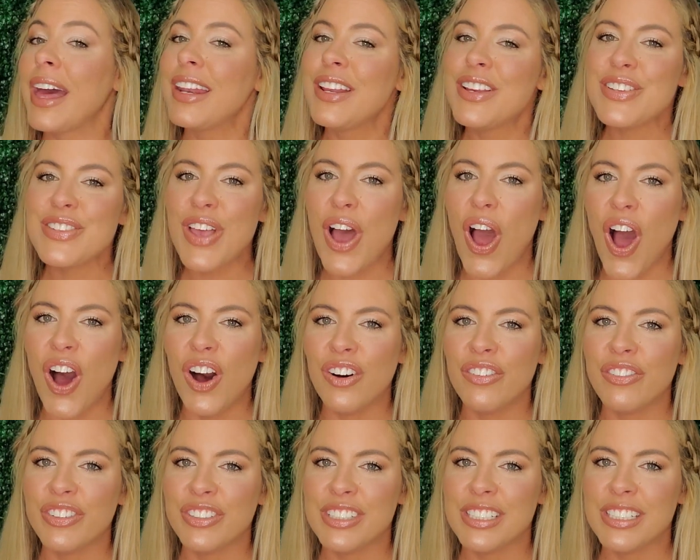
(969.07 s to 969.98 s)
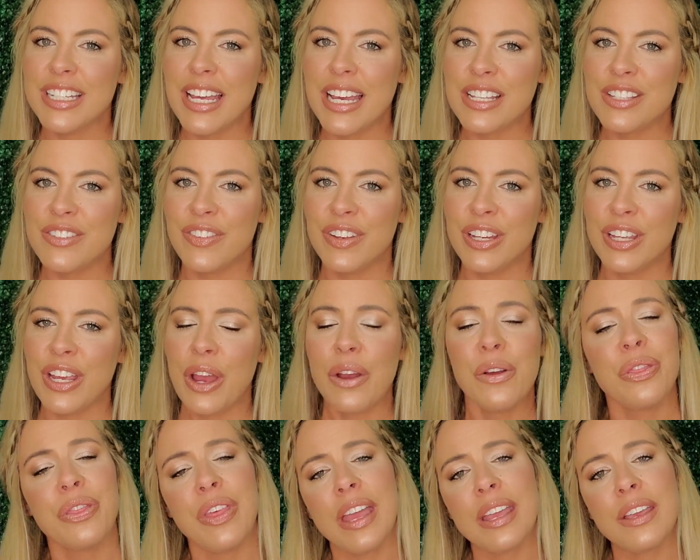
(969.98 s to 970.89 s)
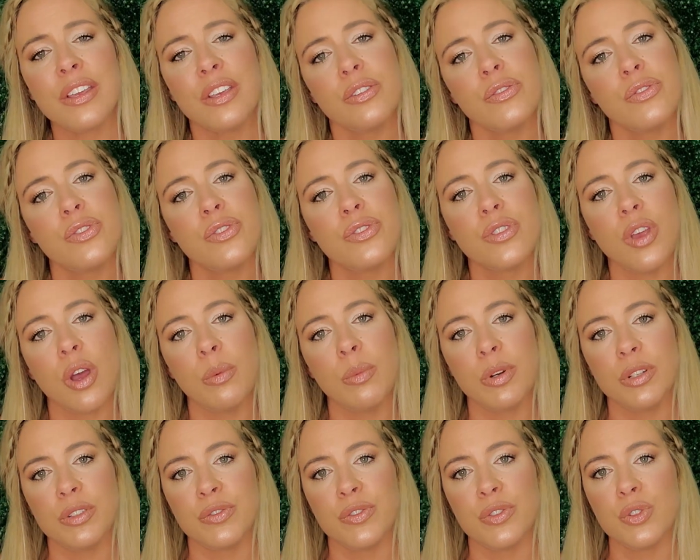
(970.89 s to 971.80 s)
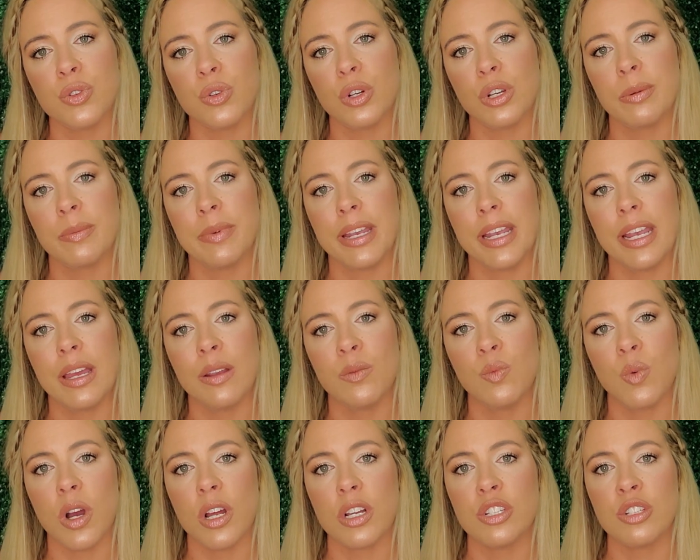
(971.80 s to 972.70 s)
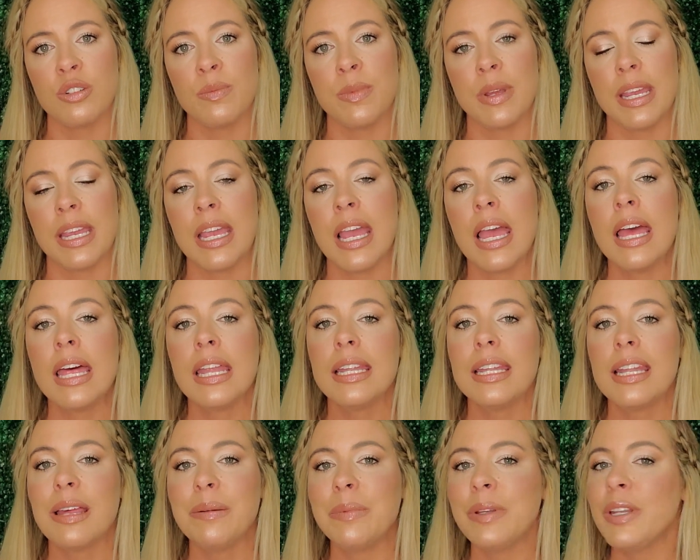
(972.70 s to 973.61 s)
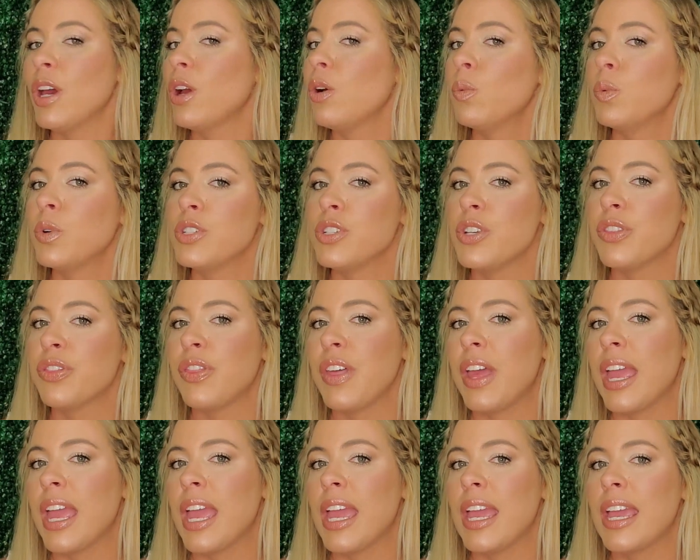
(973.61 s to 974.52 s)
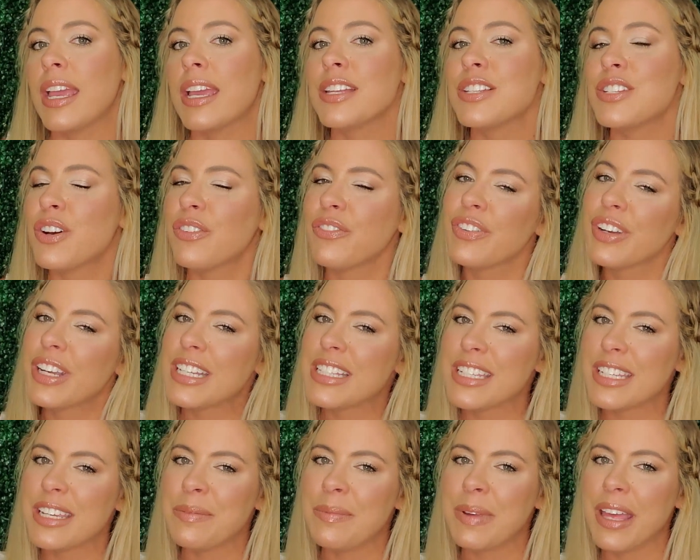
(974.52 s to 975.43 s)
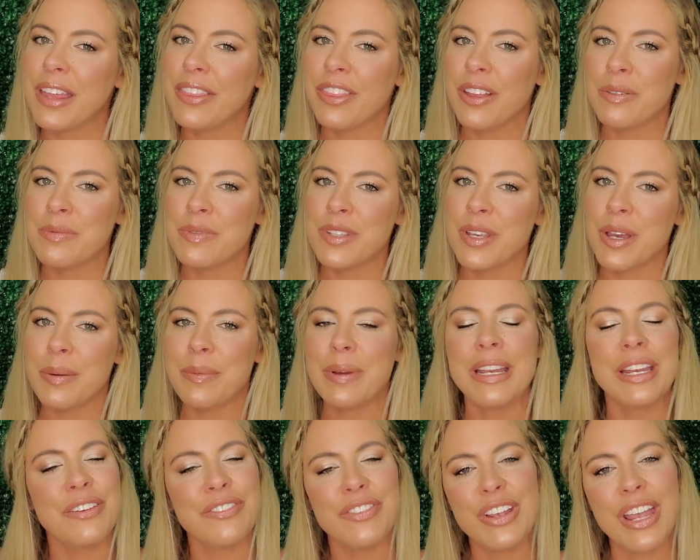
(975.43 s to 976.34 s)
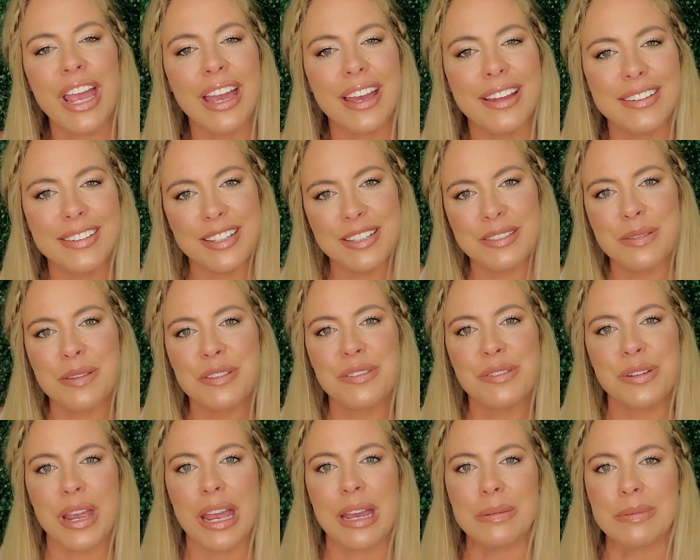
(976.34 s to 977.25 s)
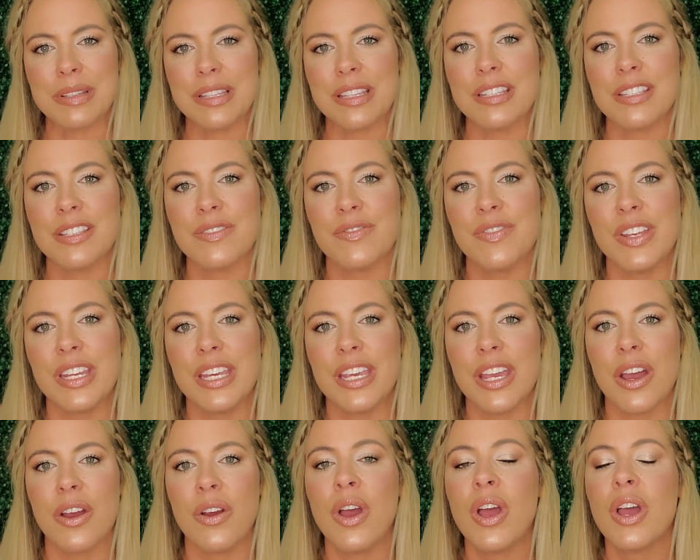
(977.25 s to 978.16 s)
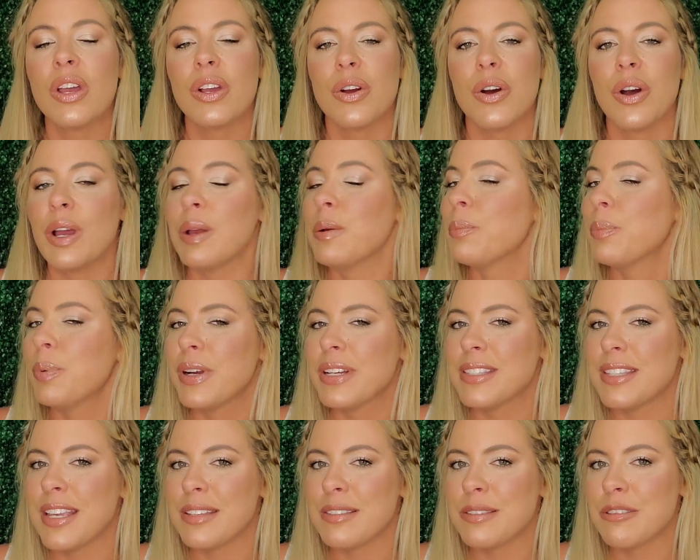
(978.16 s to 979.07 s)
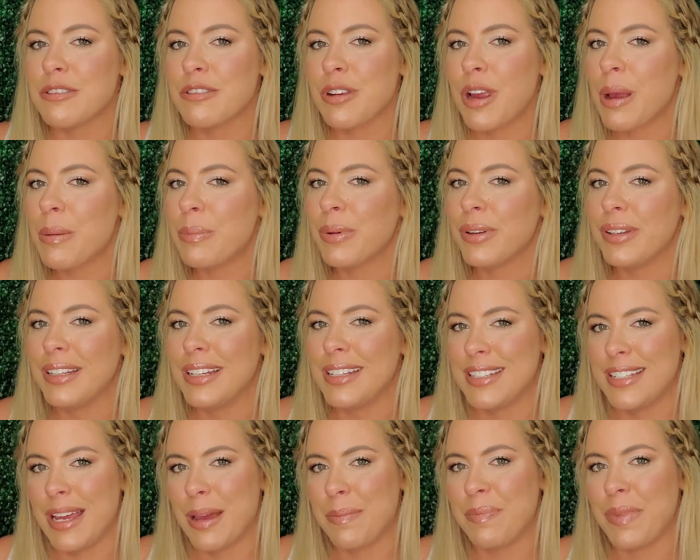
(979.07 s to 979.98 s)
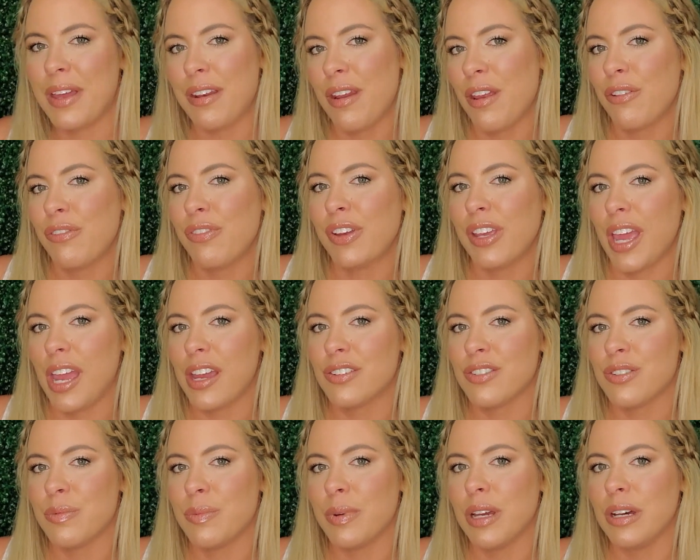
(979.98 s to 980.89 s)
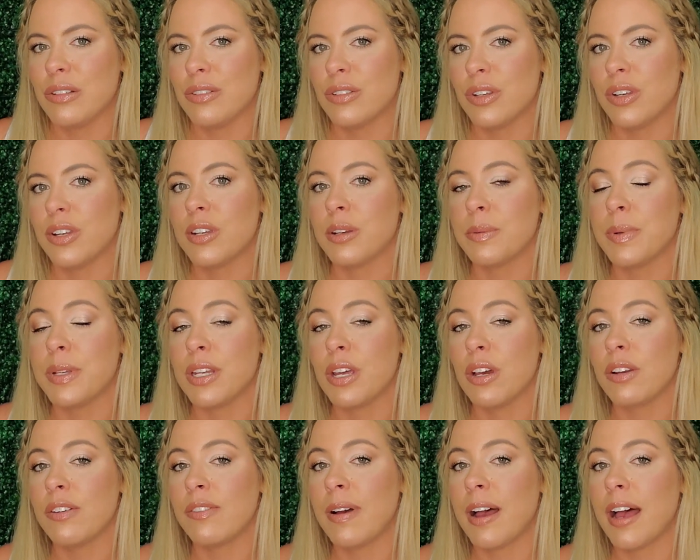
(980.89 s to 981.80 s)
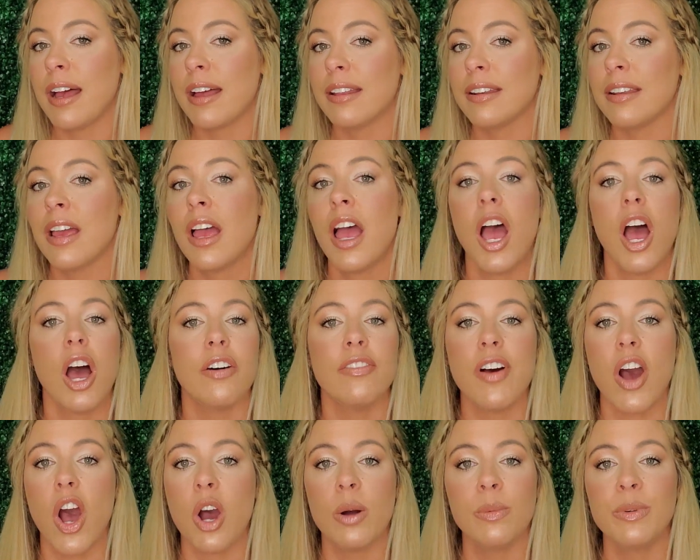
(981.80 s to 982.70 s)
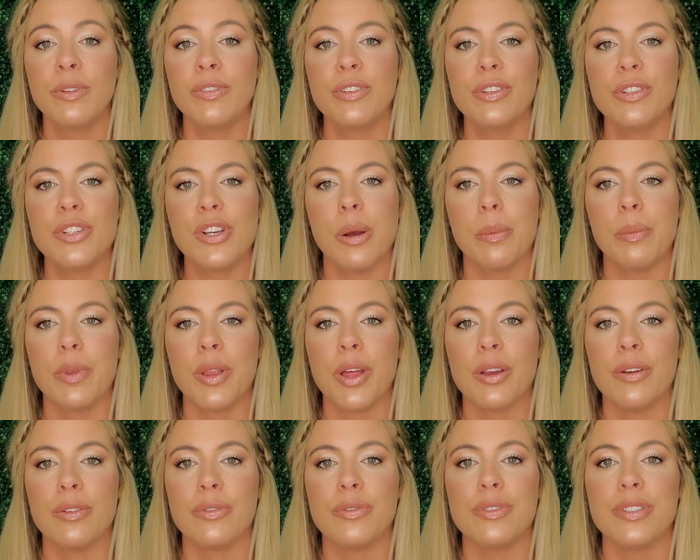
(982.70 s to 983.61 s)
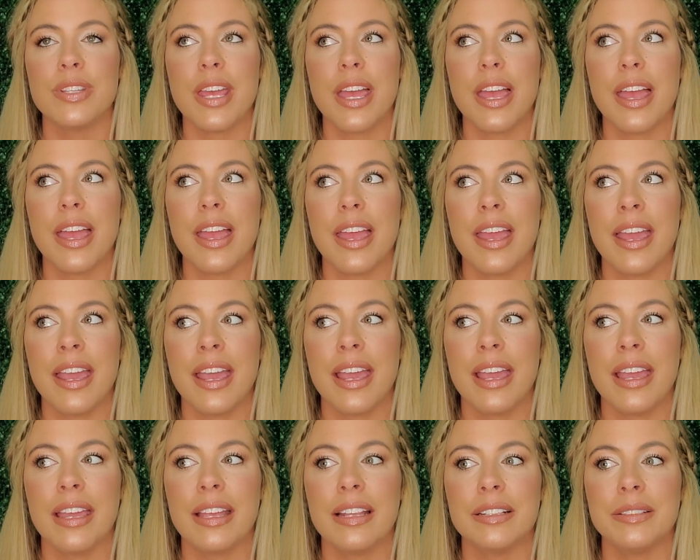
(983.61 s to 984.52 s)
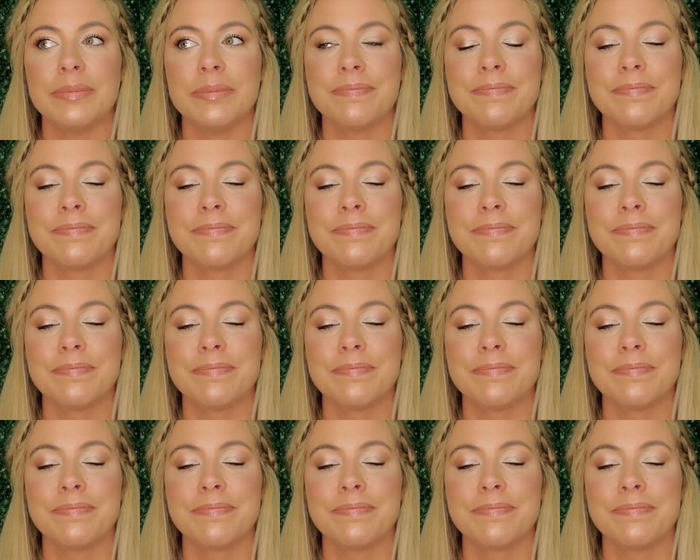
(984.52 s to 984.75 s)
is all for today's video. Thank you so much for joining me and watching me. Let me know what you think. Don't forget to give me a thumbs up. And if you hadn't yet subscribed to this video, go ahead and press that subscribe button and tap that notification bell so you can be notified of all my future uploads. And